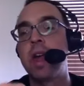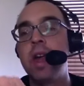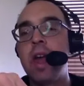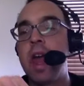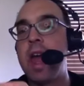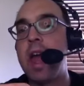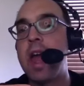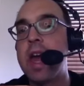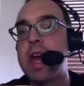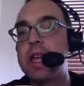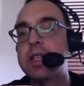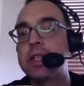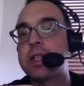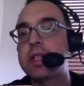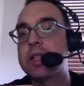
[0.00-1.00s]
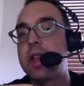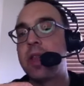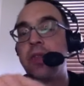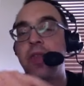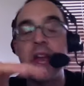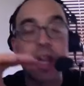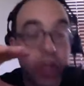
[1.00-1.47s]
And
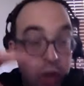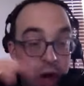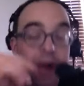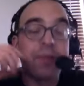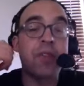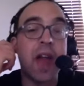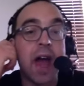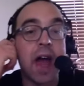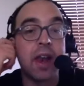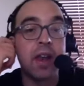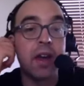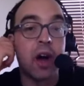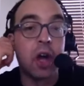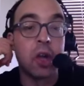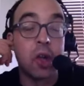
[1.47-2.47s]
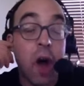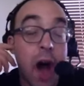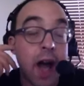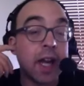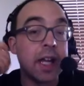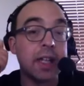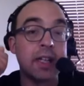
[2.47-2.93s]
they got that a lot
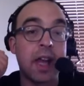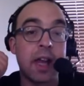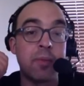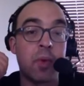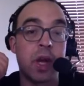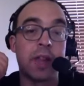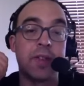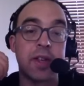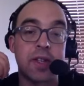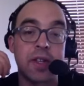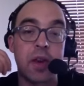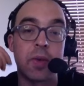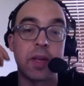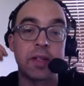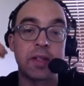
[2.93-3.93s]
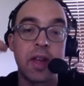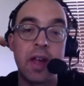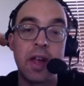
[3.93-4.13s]
in game 1 of this series.